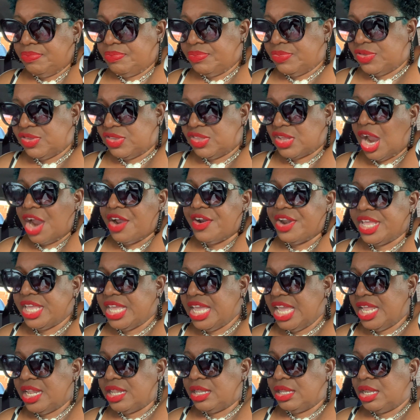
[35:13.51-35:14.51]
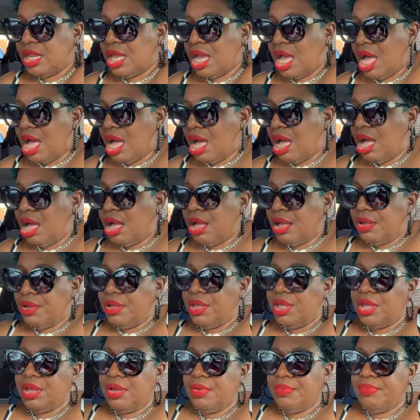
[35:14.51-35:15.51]
started getting uh,
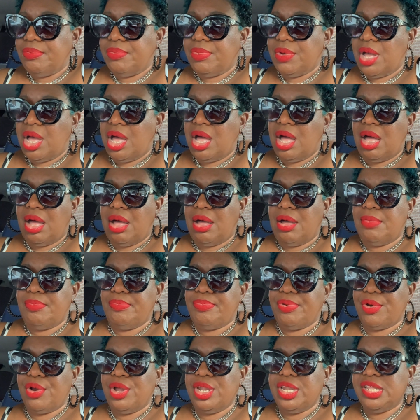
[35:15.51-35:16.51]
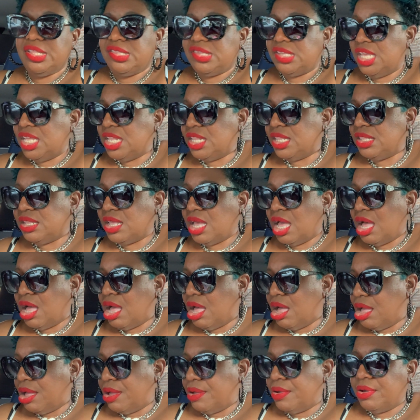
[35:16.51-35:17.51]
uh, Burlington
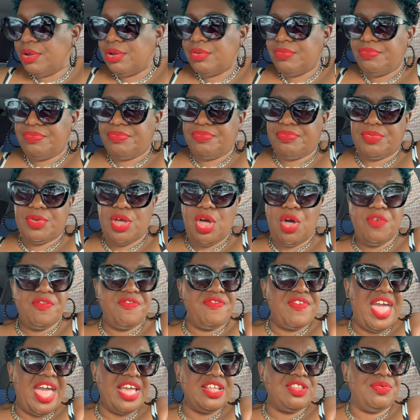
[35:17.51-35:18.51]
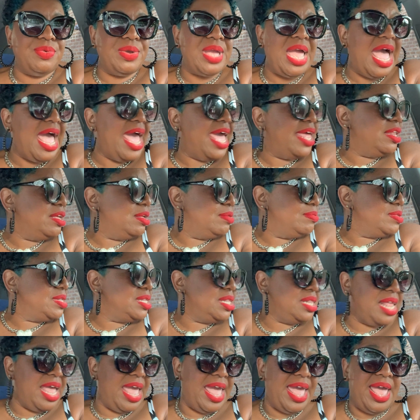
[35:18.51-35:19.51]
uh, Factory items
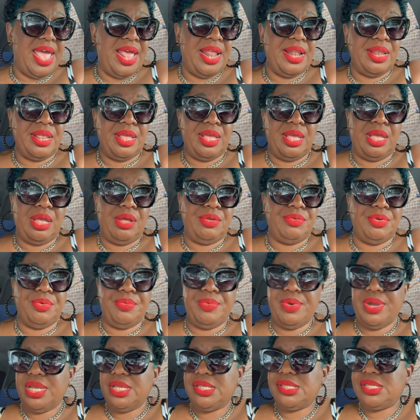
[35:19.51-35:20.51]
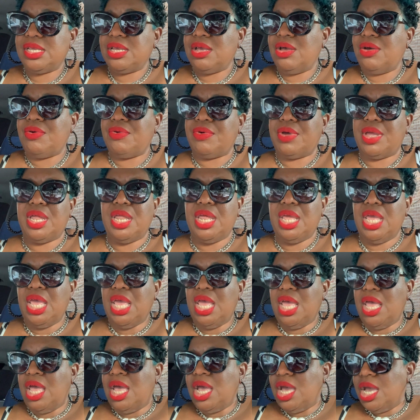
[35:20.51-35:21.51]
that, Rose
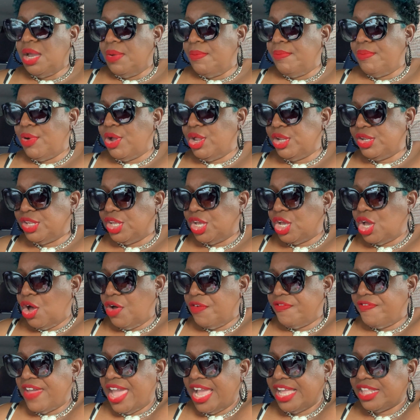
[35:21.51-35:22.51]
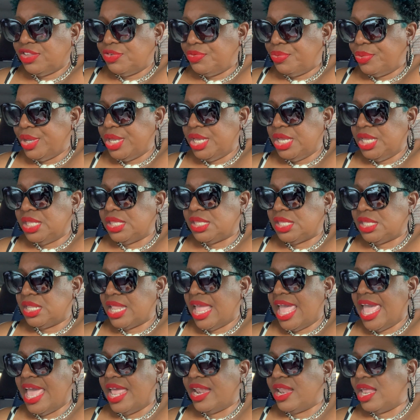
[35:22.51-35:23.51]
Burlington Coat Factories
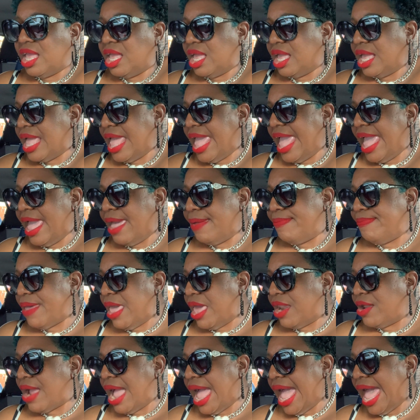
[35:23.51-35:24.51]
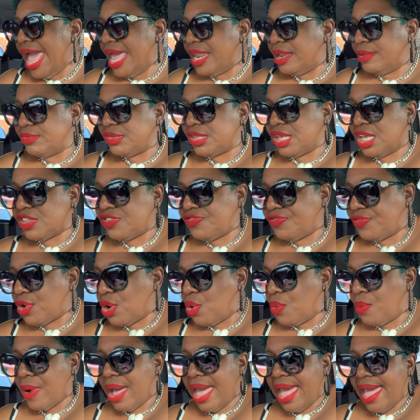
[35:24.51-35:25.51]
that had better items because for
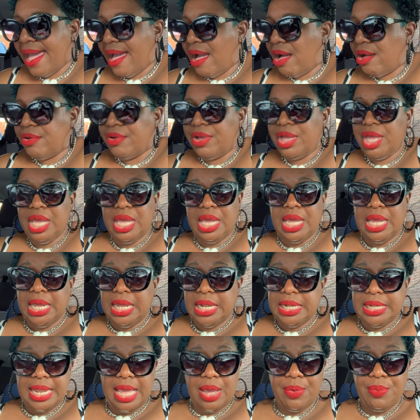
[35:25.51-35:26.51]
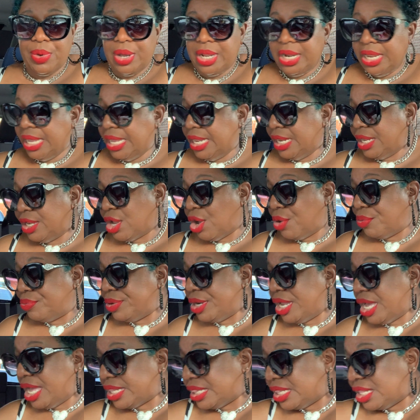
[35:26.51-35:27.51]
a while they weren't hitting on
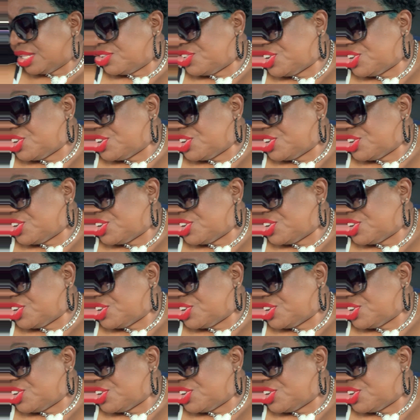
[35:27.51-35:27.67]
nothing,